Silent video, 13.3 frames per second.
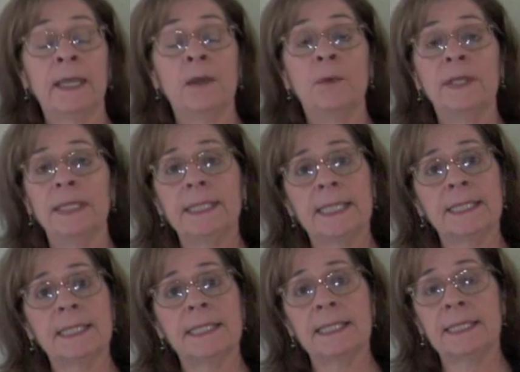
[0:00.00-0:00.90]
What it
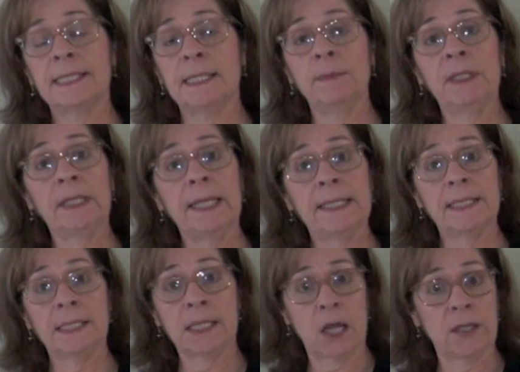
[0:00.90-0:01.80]
does is it
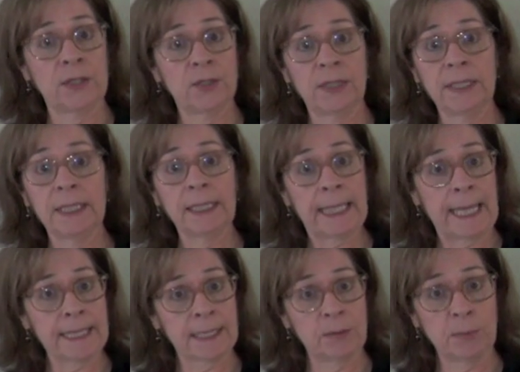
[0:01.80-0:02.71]
stimulates collagen and
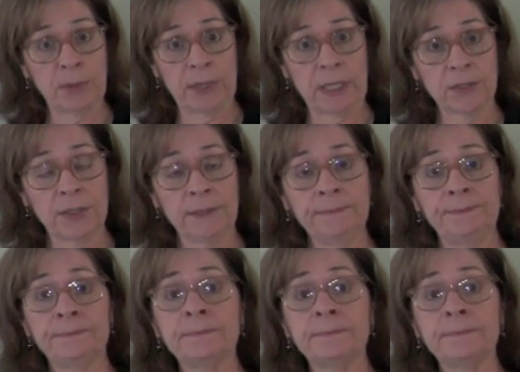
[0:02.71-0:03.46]
elastin production,